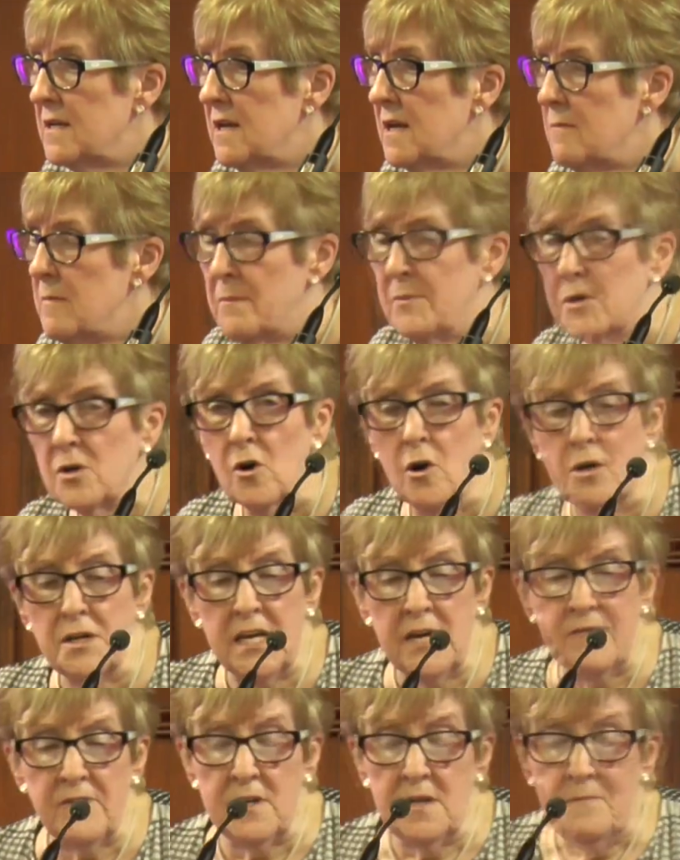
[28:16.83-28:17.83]
I remember God
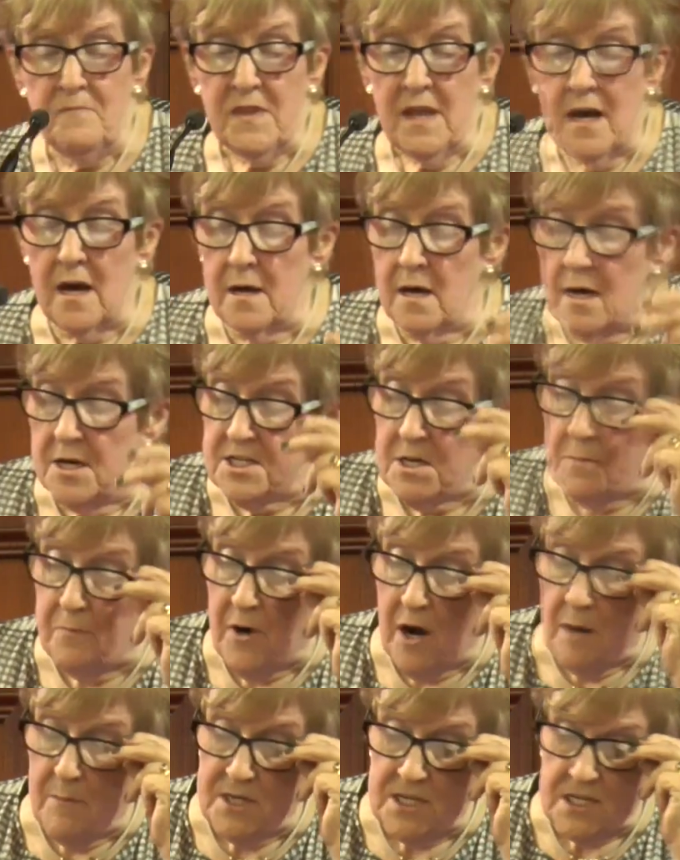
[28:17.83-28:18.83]
giving us a
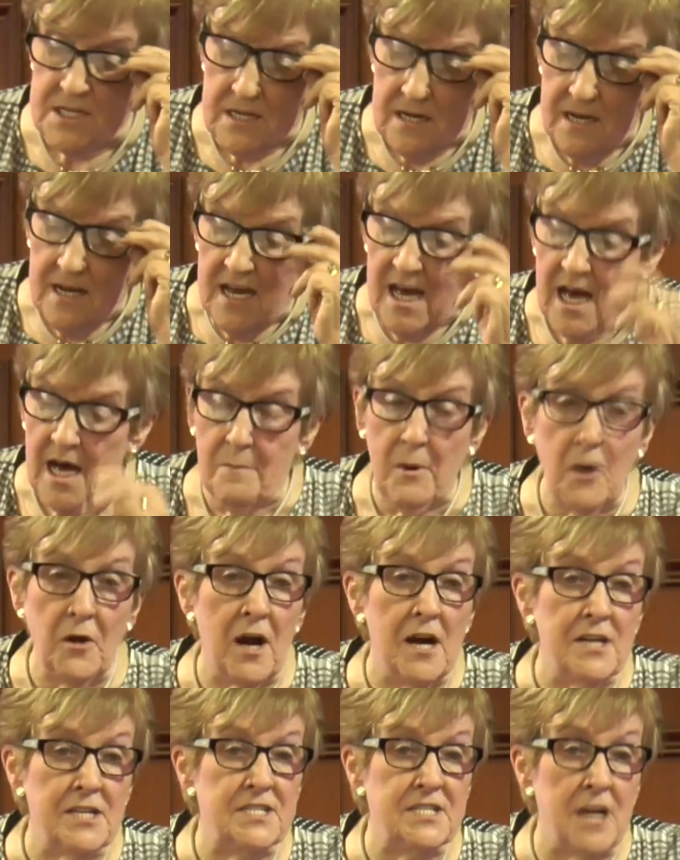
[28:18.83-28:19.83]
promise about
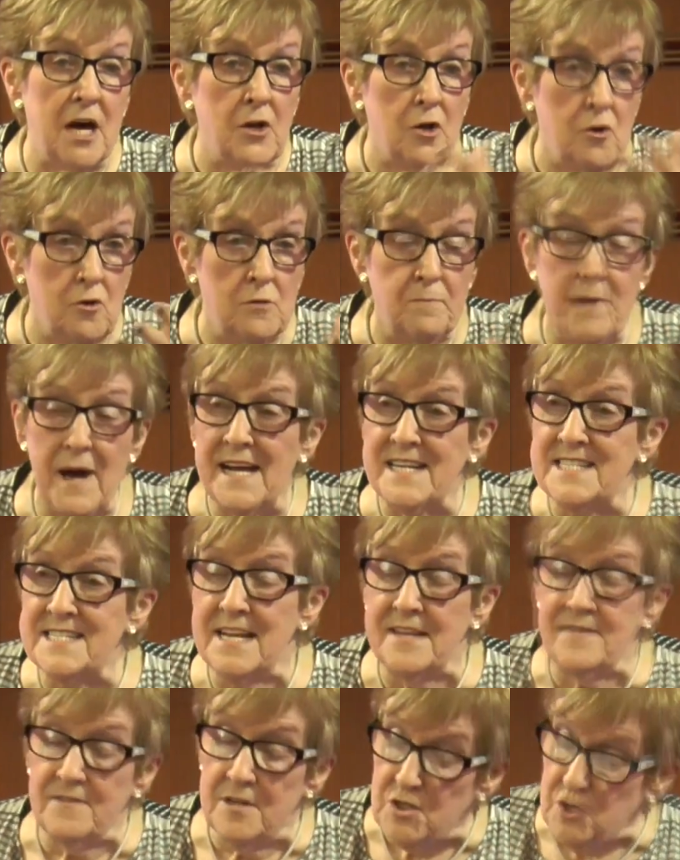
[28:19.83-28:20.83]
our son who had
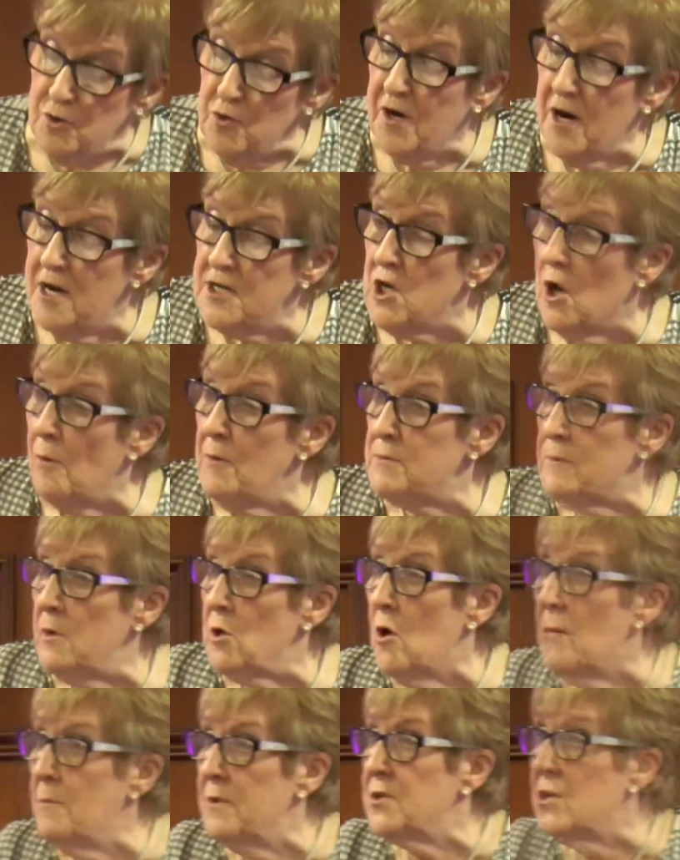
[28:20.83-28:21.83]
backslidden. The two girls always went
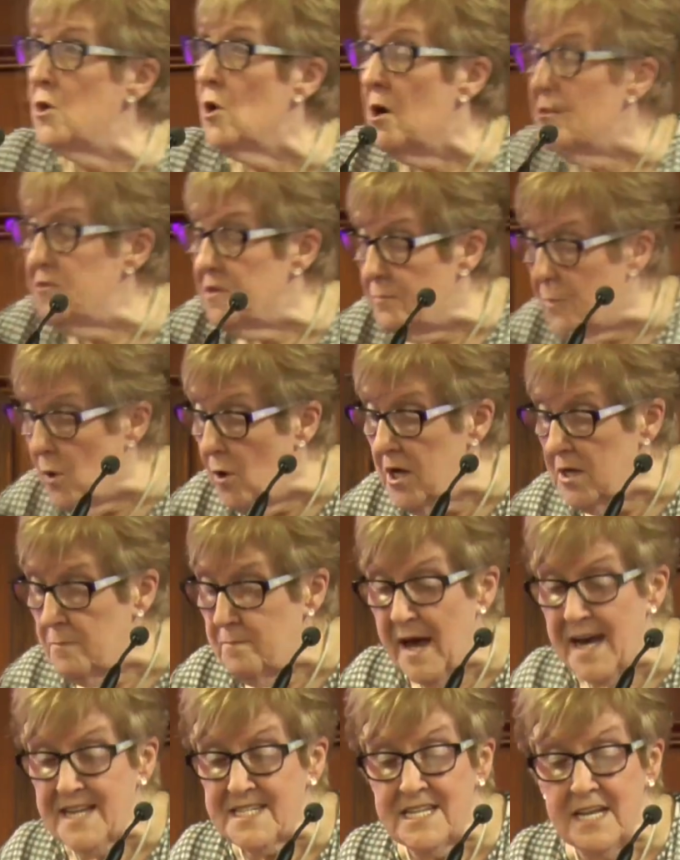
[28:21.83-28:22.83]
on with God. The boy had
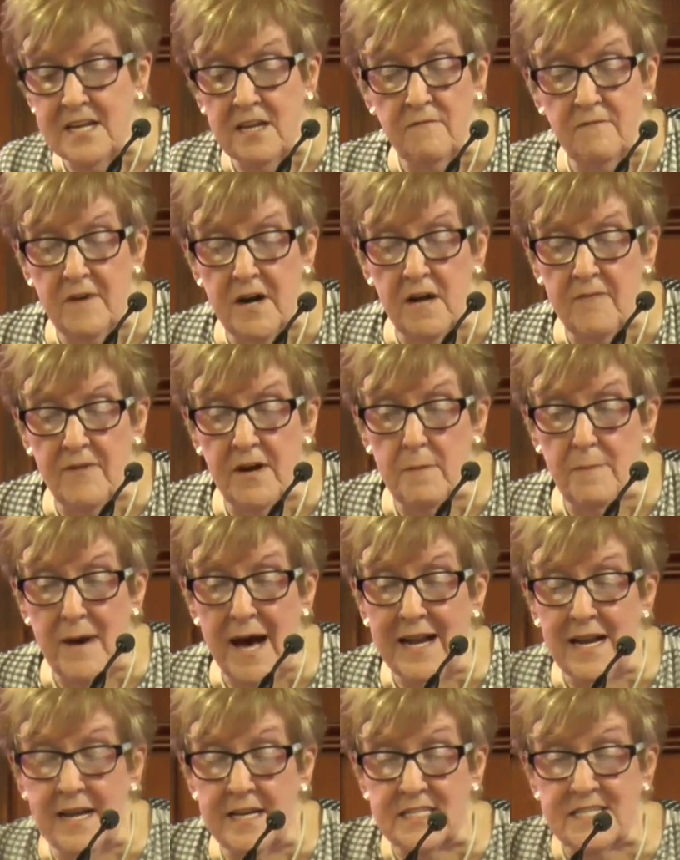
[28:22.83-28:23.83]
backslidden very, very
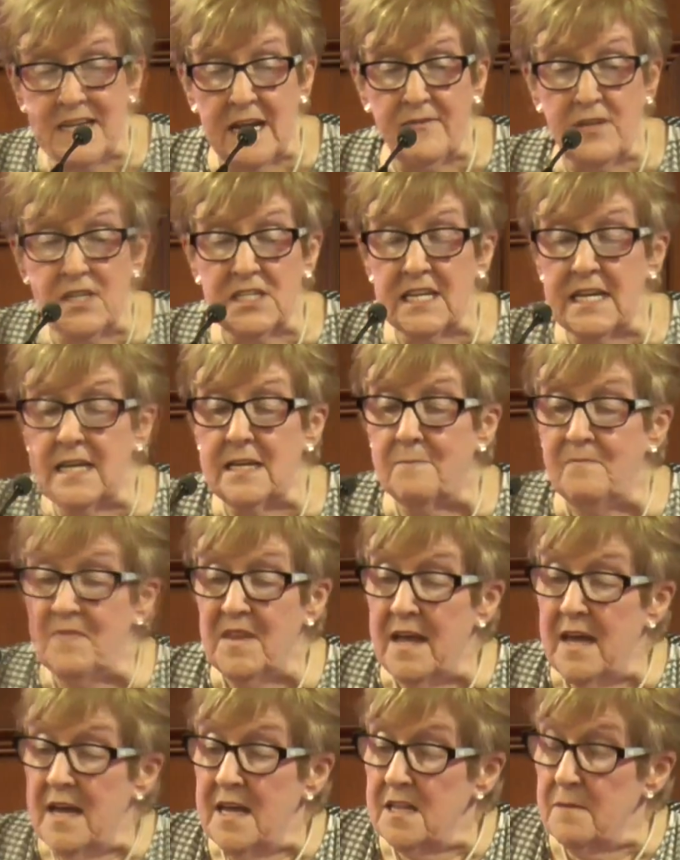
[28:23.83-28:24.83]
badly at 17.
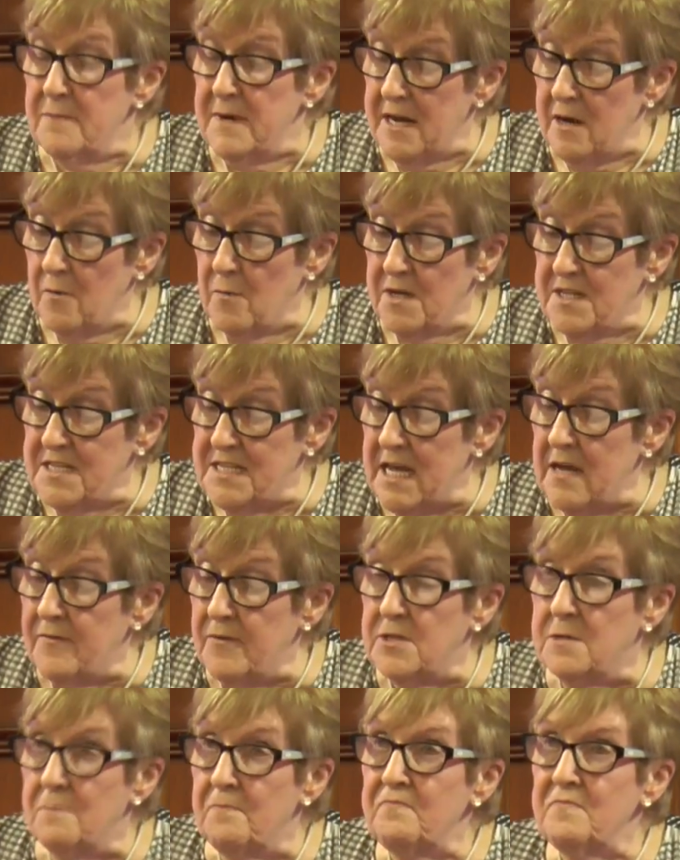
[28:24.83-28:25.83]
The middle one,
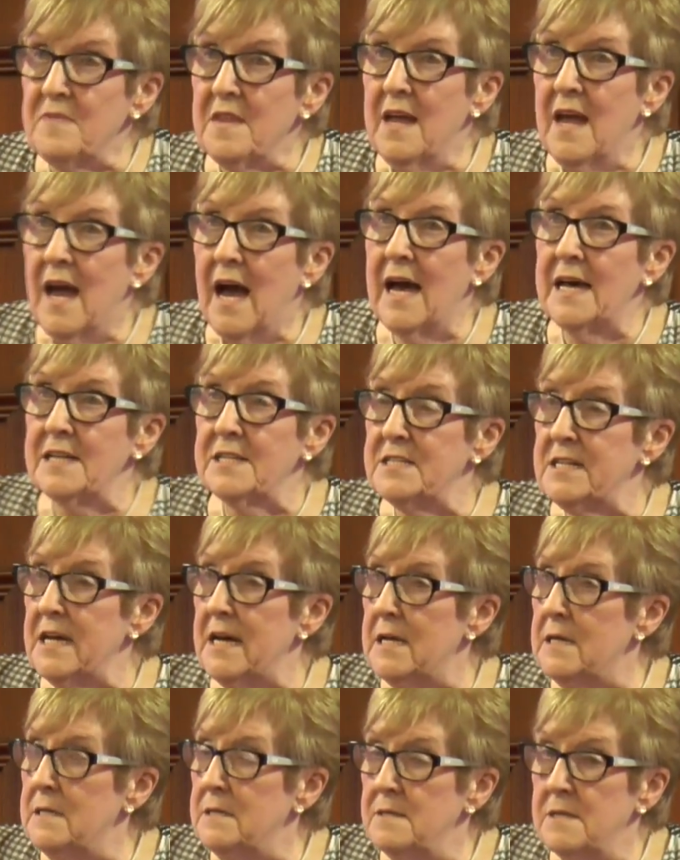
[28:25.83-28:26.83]
David. And
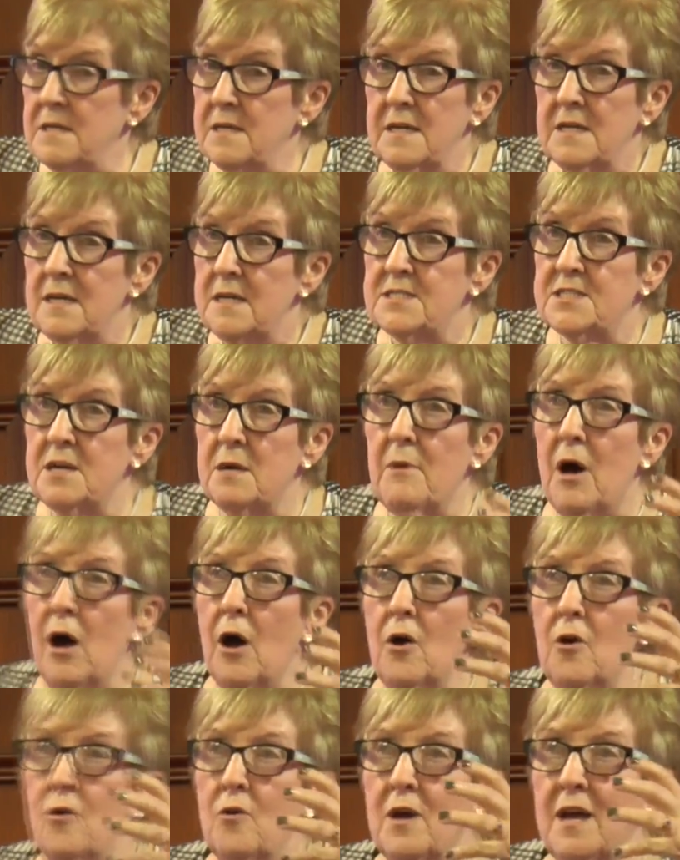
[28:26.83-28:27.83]
uh,
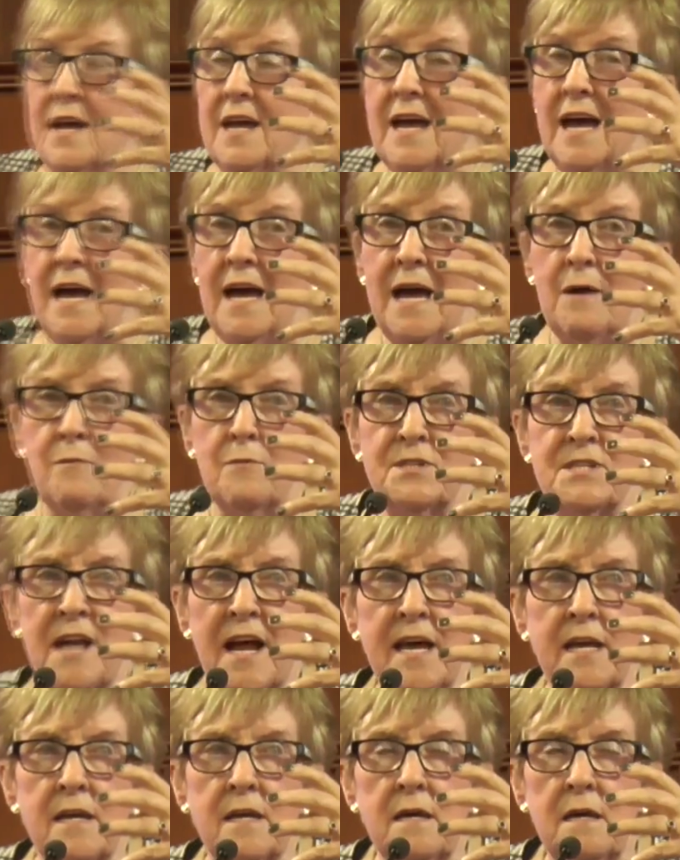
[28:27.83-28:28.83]
somehow uh, it was
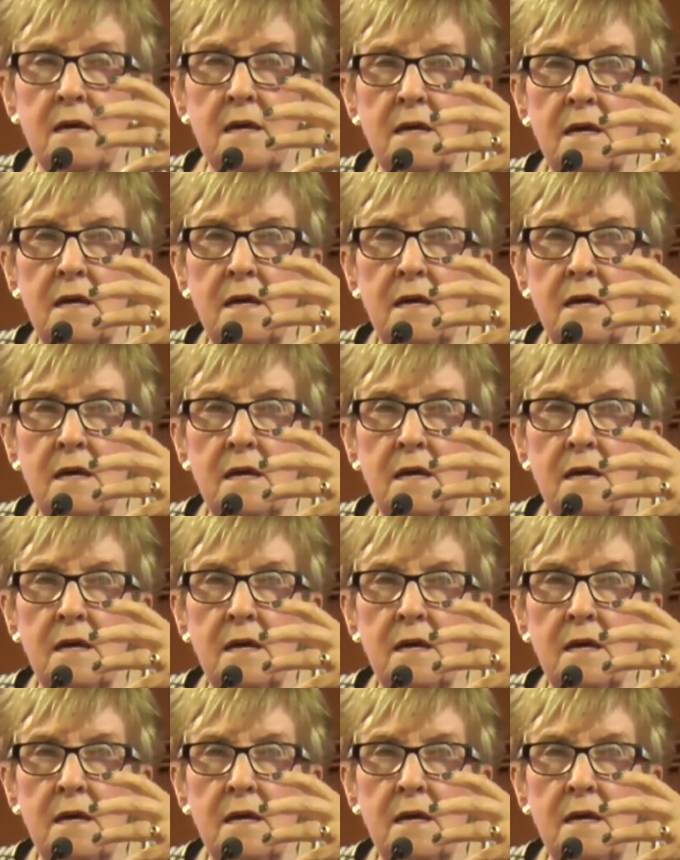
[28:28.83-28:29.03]
like,